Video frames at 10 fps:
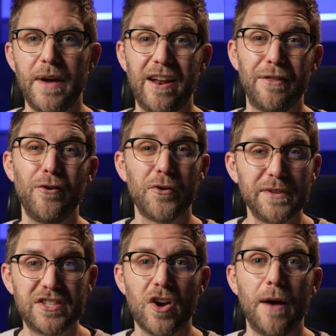and I thought it
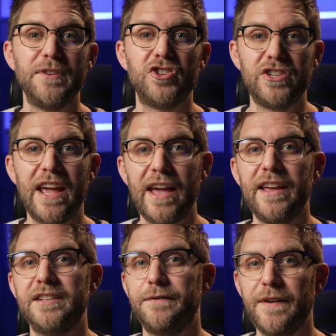was time to share
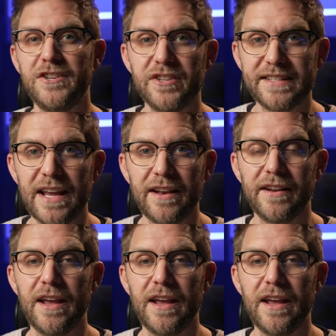its feature set